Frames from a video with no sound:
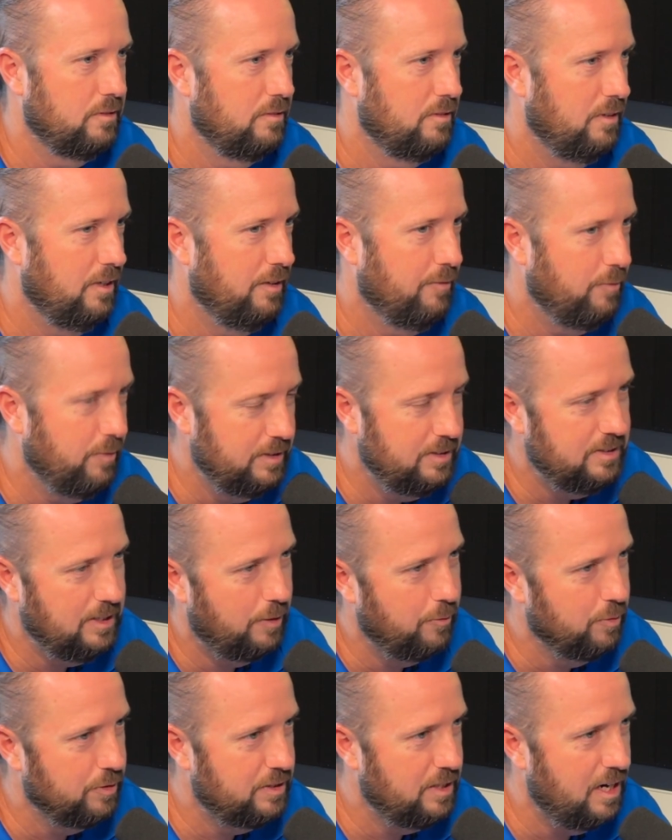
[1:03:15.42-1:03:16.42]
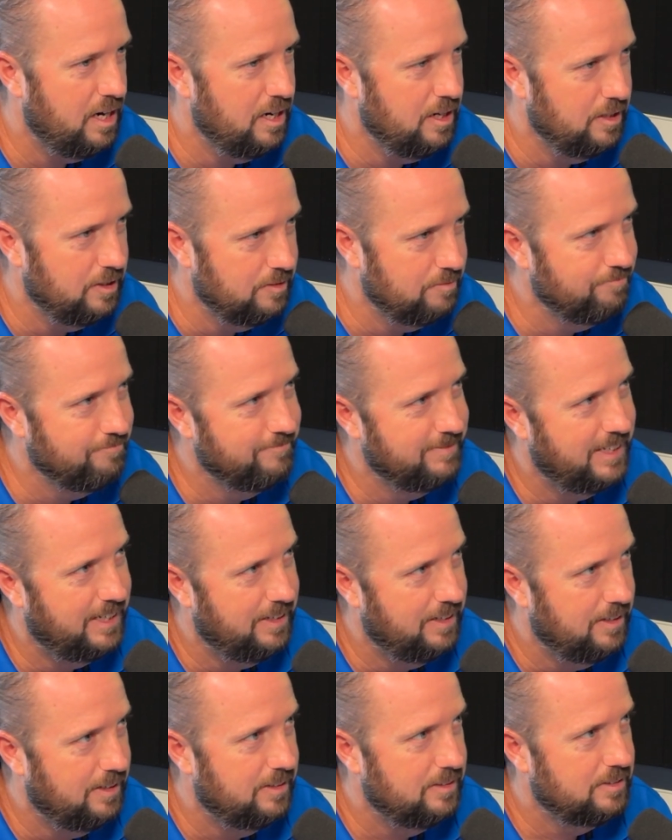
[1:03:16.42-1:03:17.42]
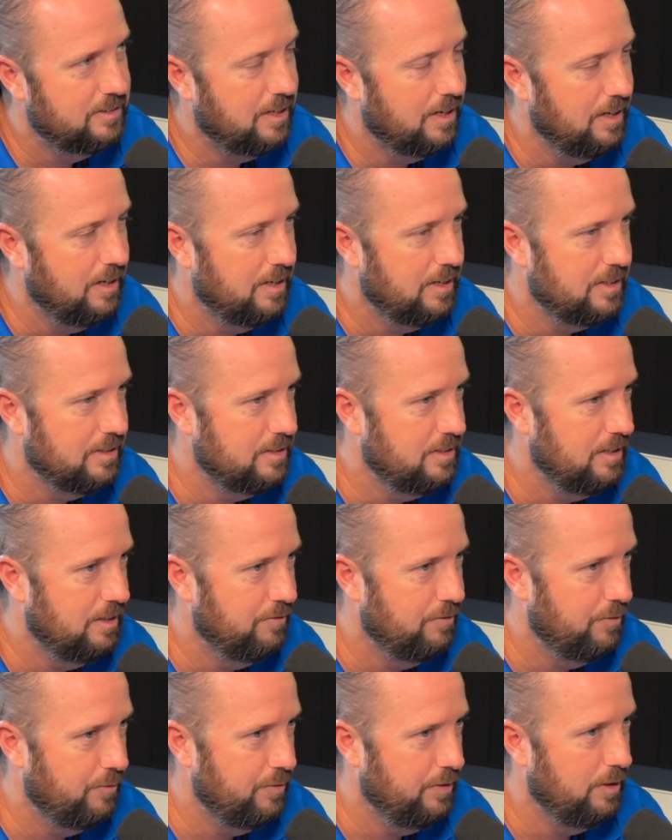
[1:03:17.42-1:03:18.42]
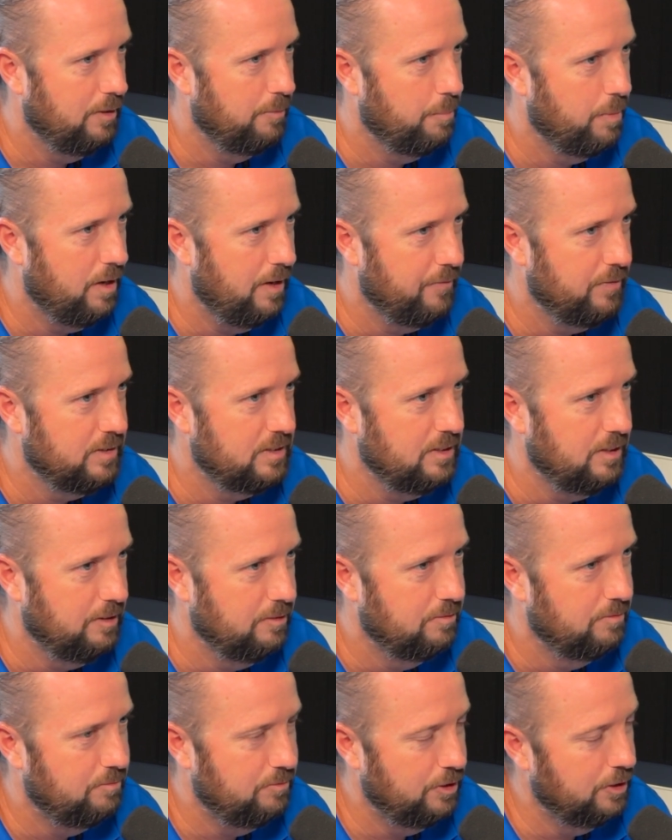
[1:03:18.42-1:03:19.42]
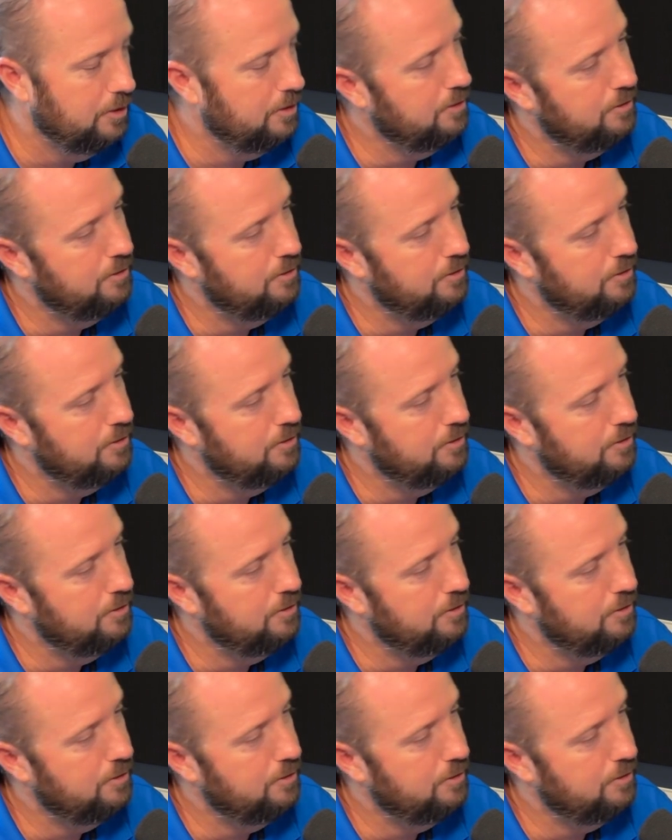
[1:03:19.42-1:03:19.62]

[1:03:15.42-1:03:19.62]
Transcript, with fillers: Yep. And if we say we're tired, it's kind of like a self-fulfilling prophecy. You're yep.